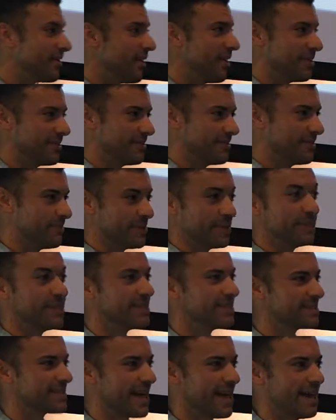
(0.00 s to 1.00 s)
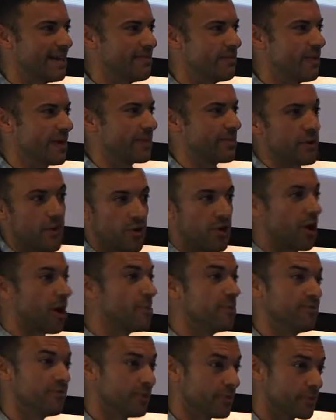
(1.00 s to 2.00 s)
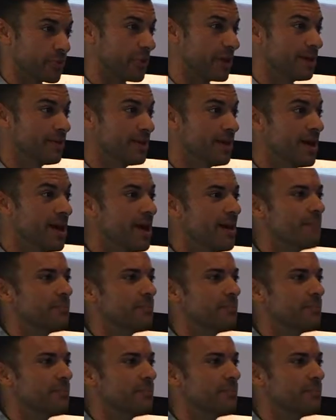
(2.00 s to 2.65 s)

on the building site with no carbon footprint,